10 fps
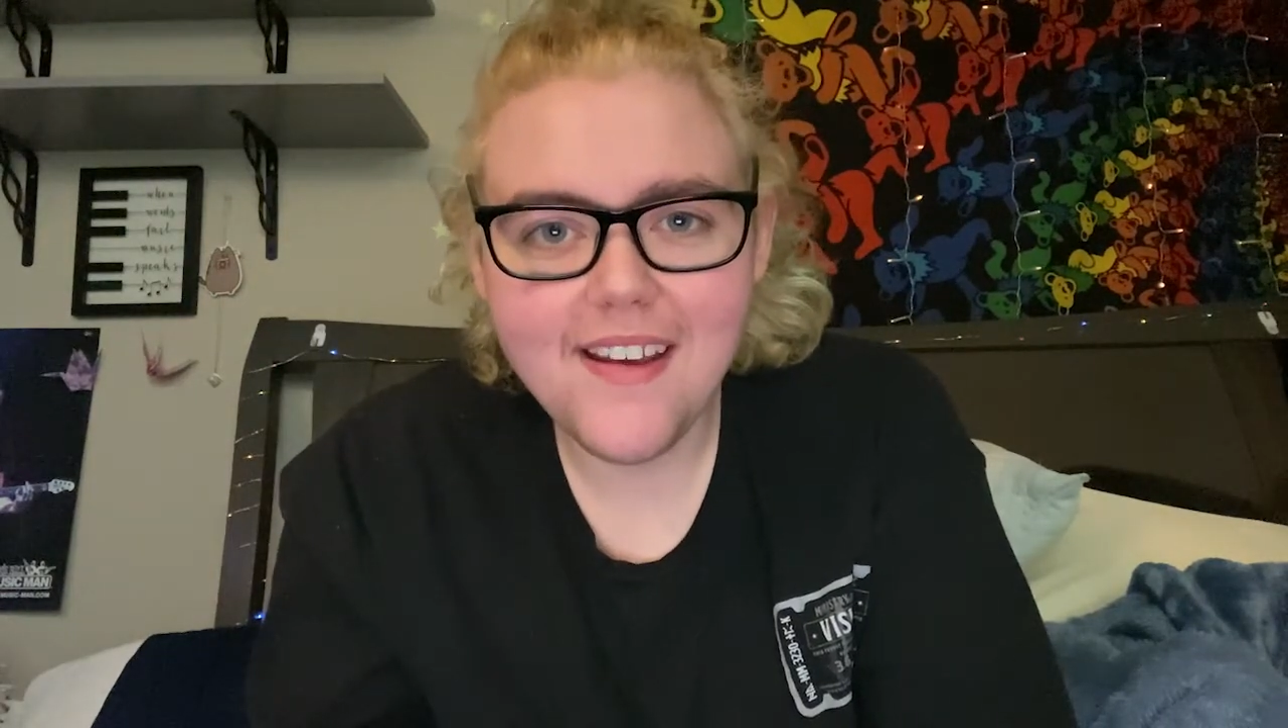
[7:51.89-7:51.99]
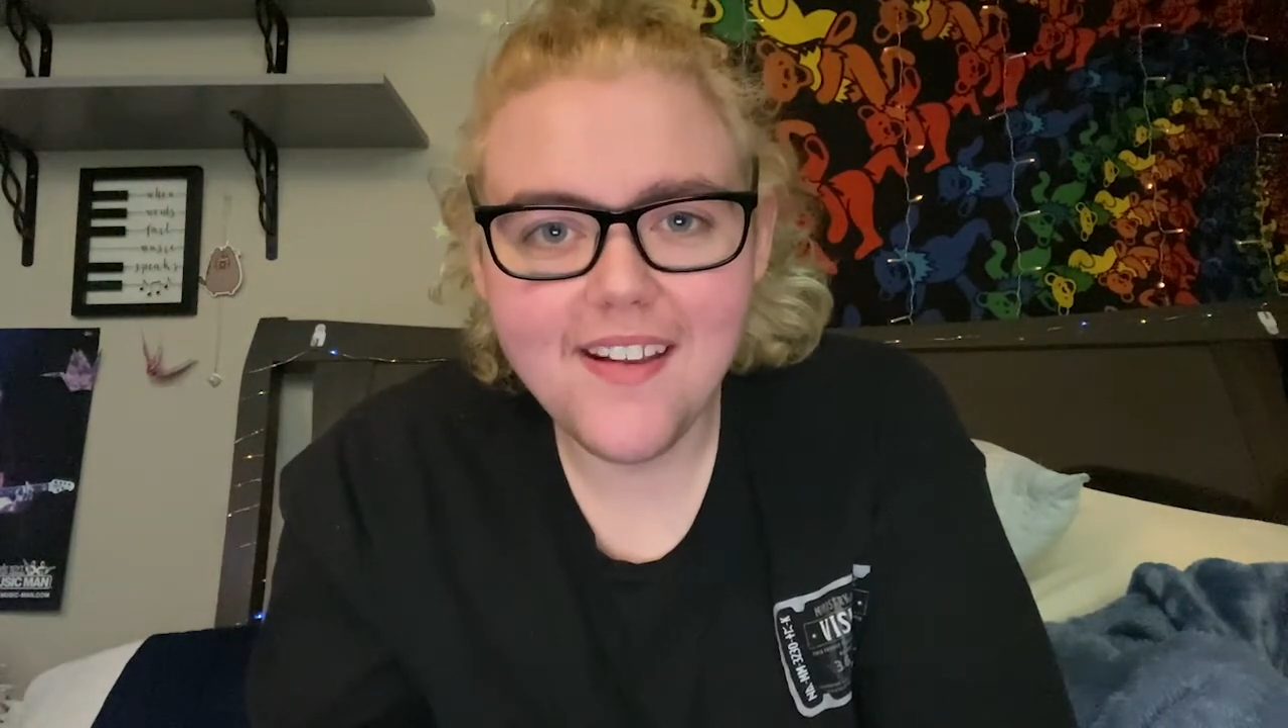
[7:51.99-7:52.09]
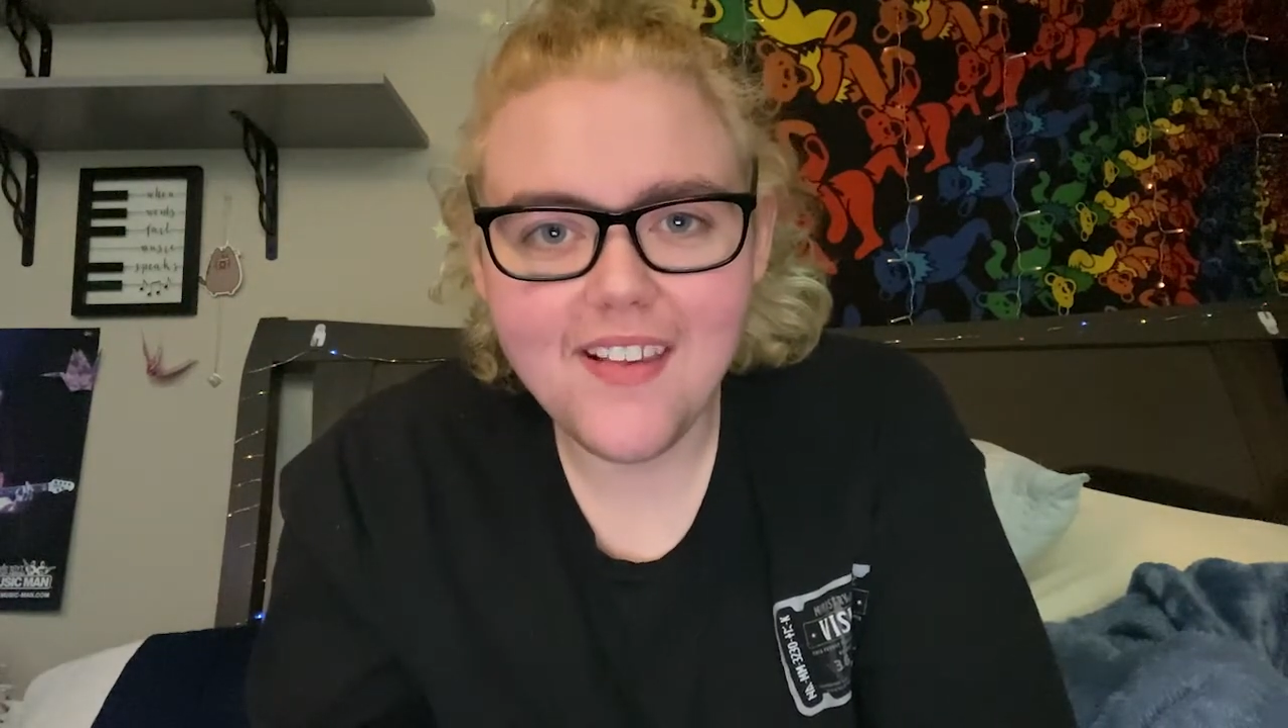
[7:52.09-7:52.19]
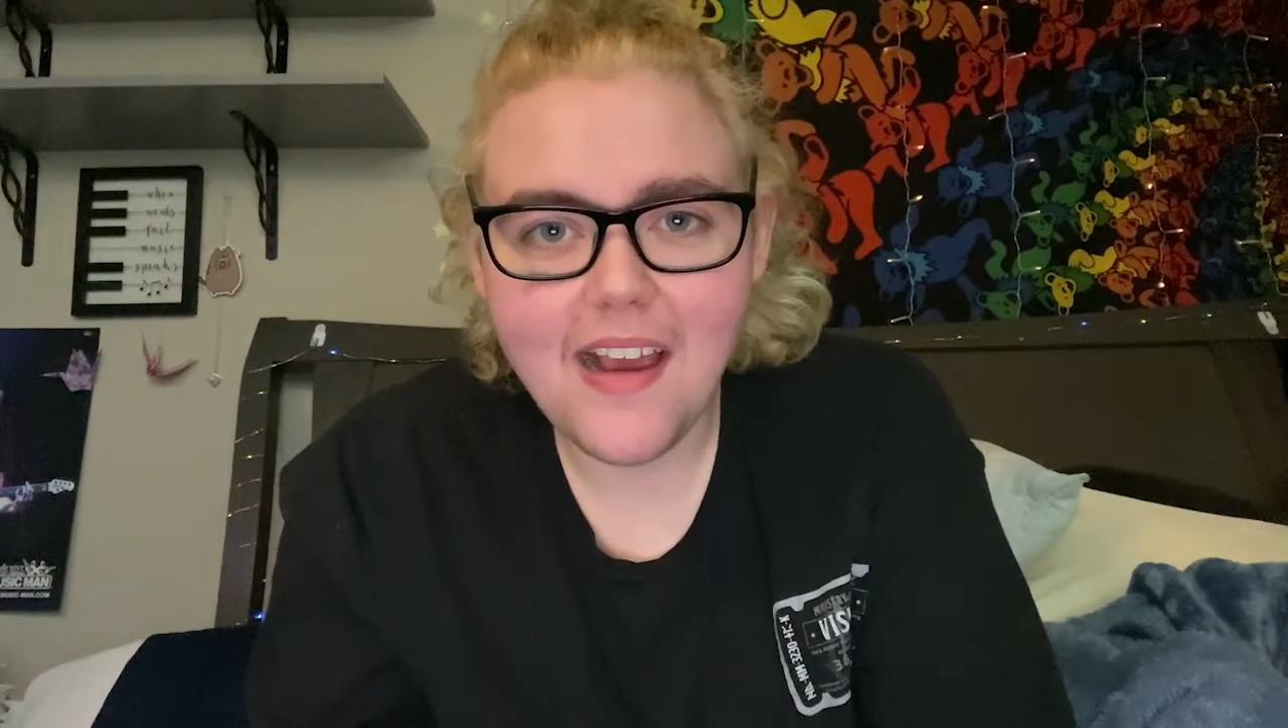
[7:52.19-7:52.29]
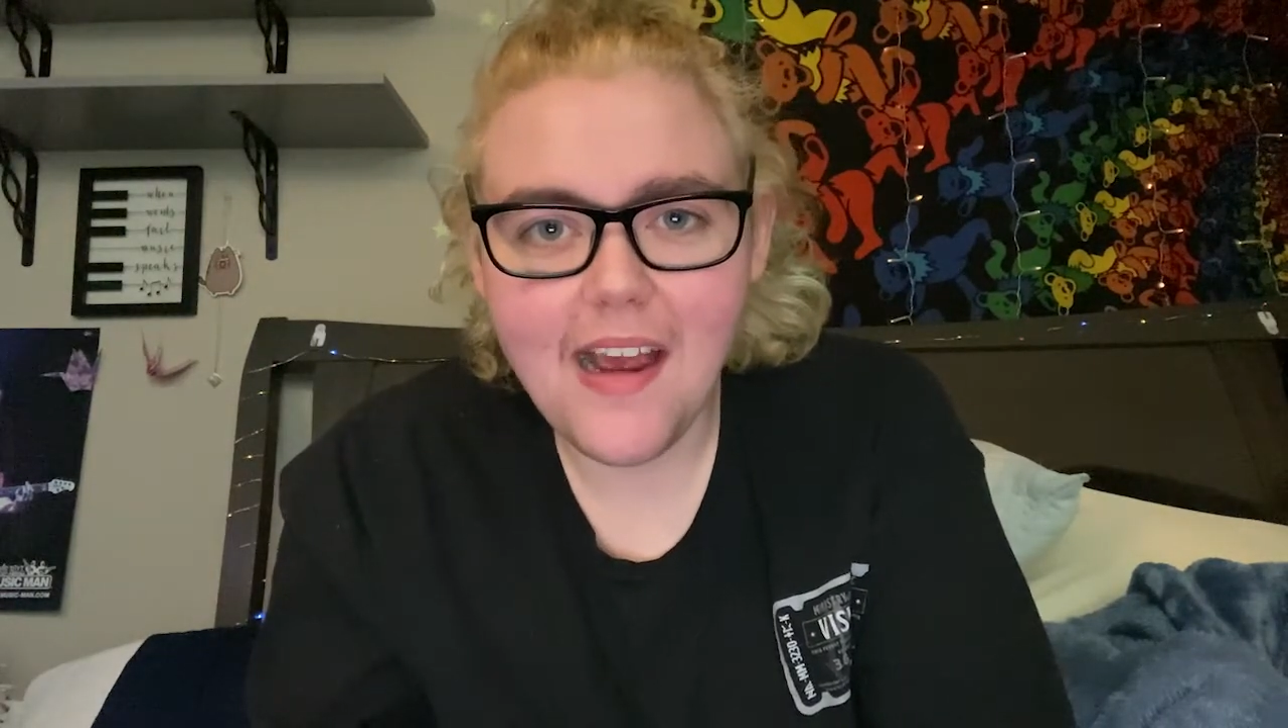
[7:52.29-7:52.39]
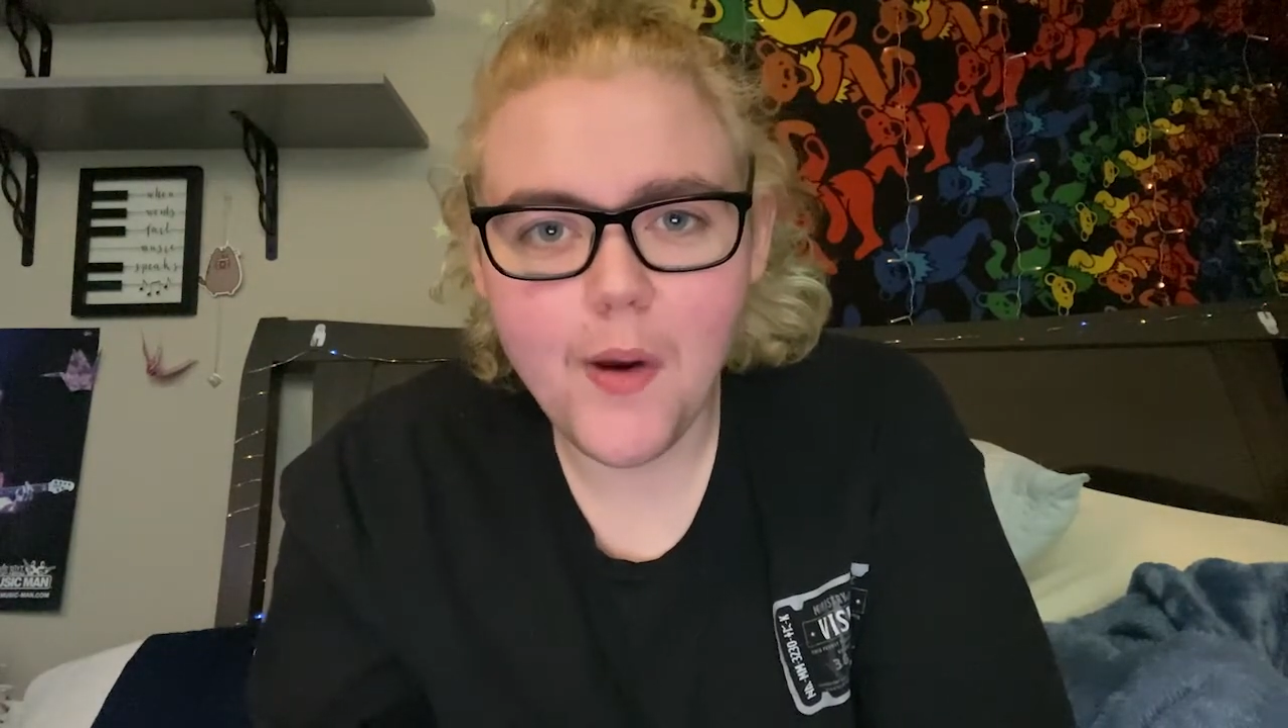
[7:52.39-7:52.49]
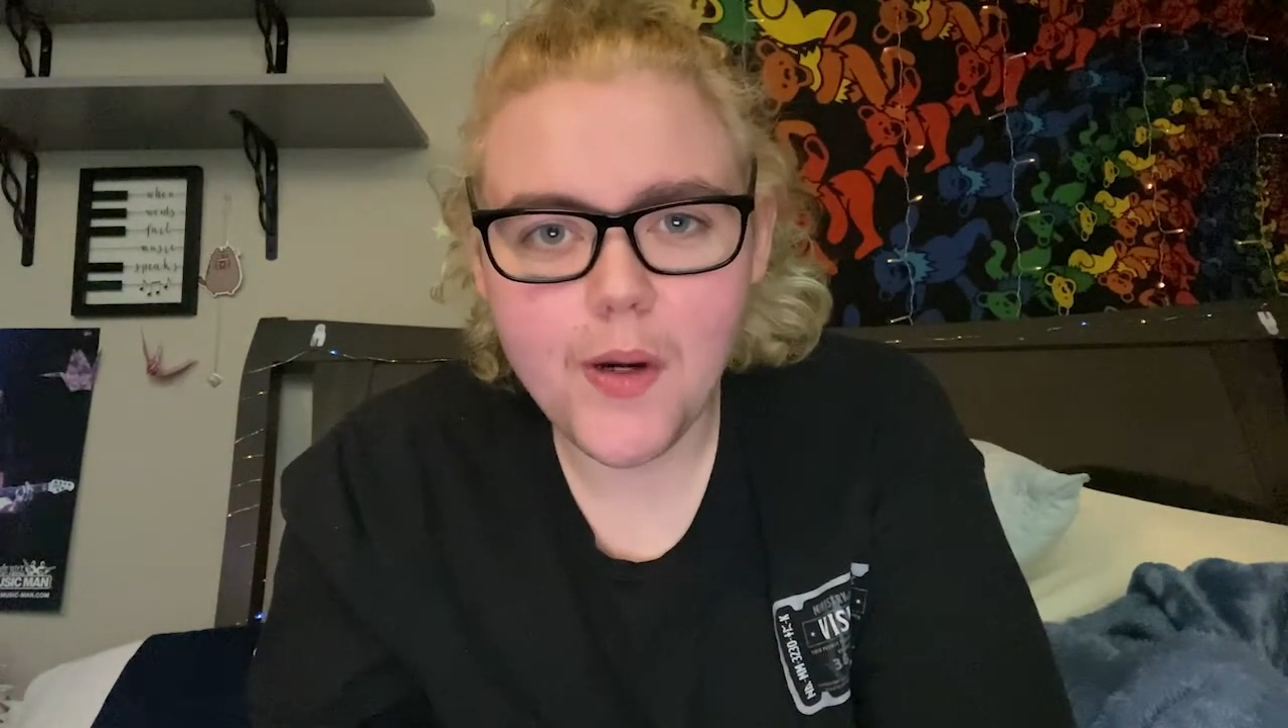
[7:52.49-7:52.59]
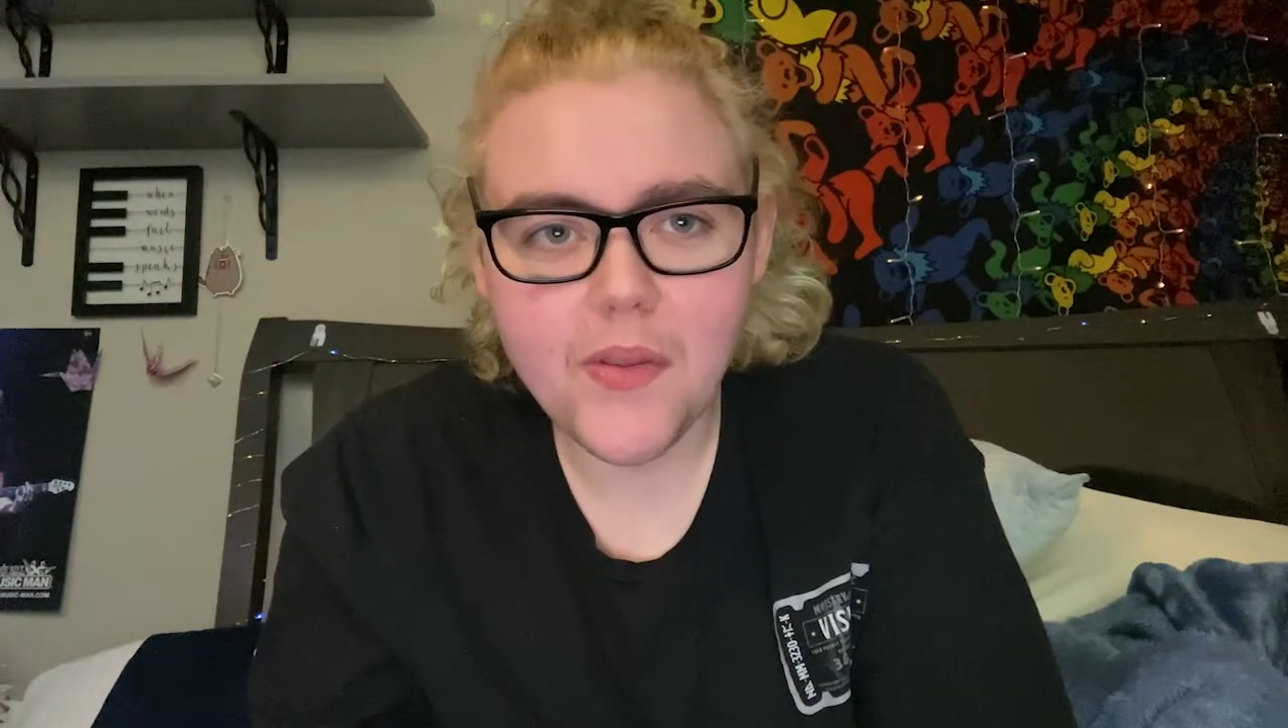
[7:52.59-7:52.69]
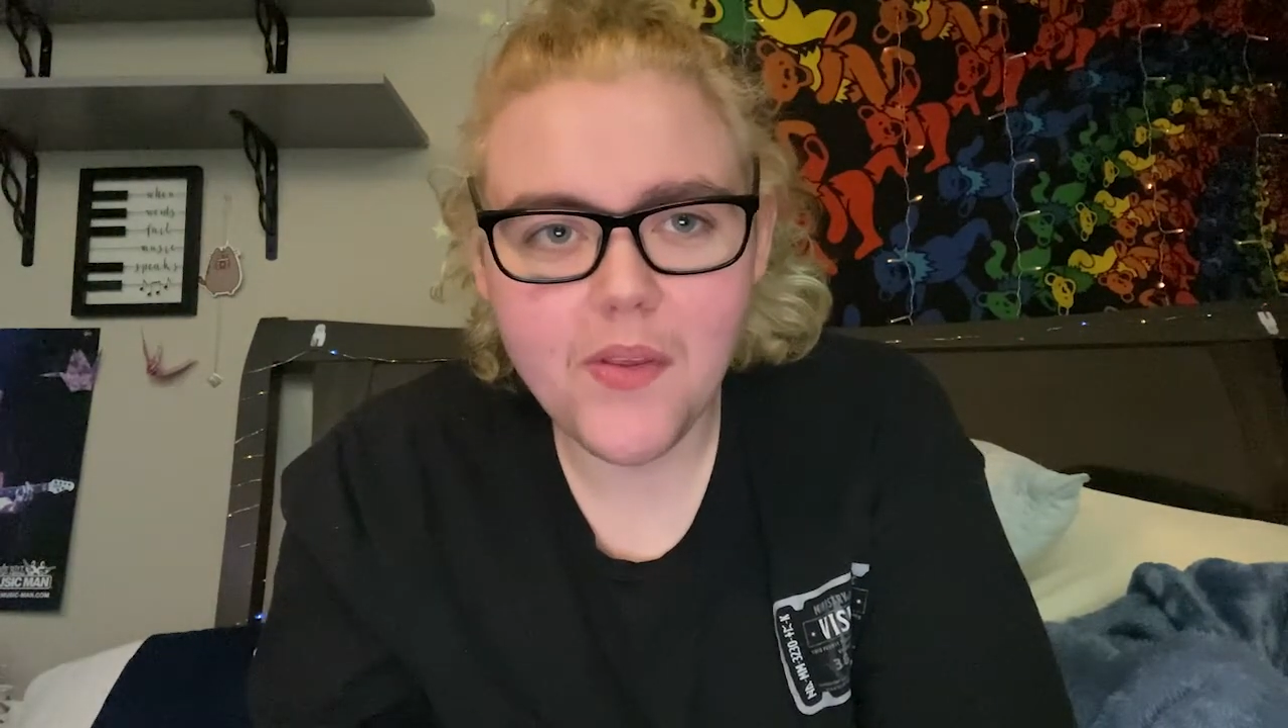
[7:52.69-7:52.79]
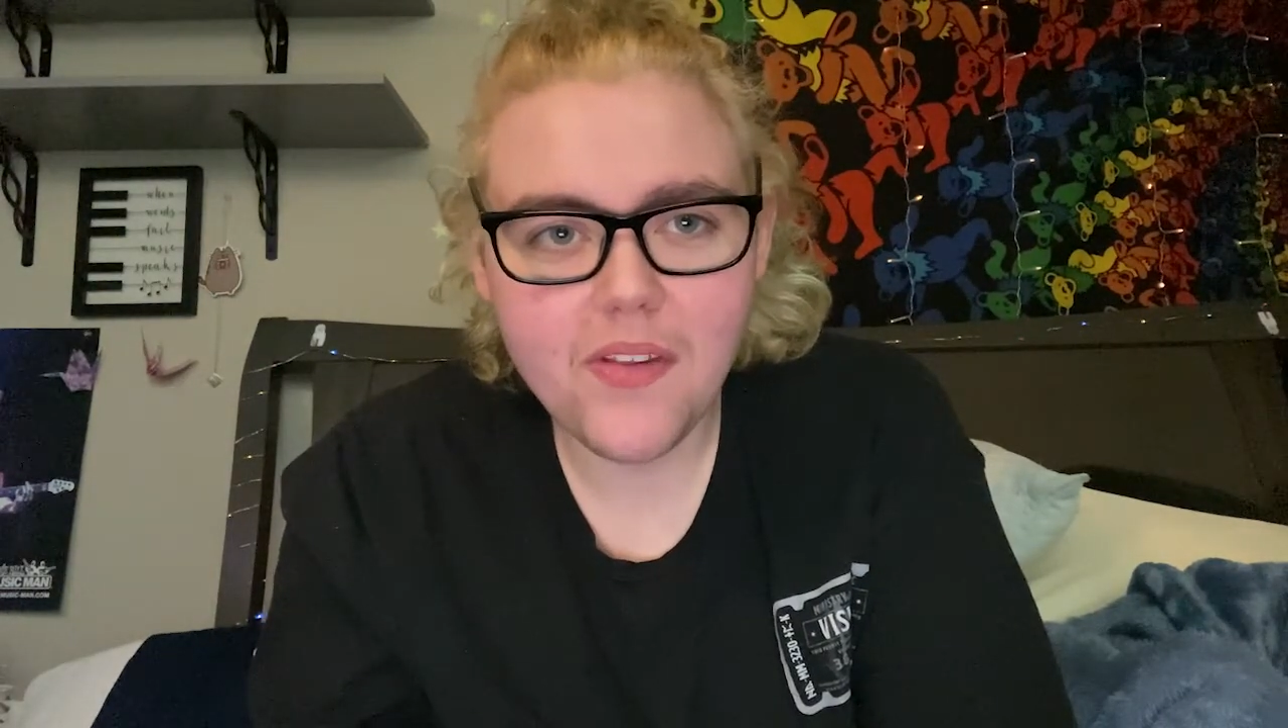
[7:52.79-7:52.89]
It's
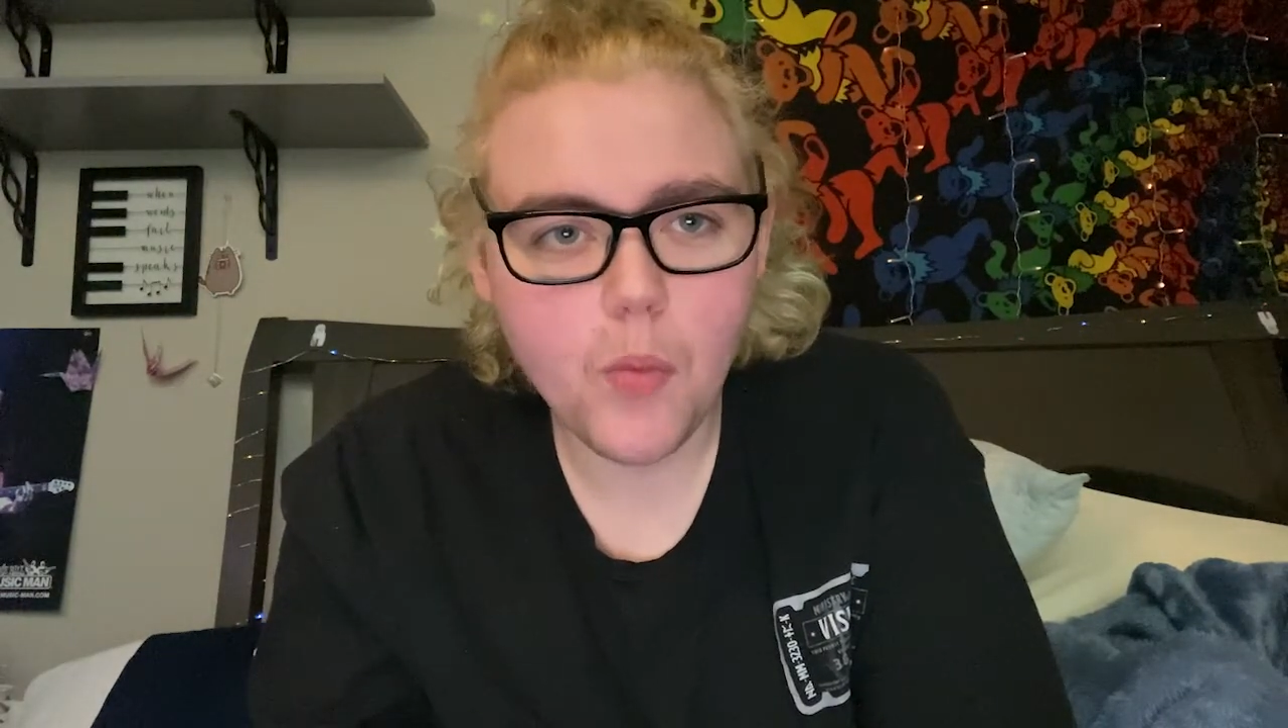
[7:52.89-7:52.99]
out of this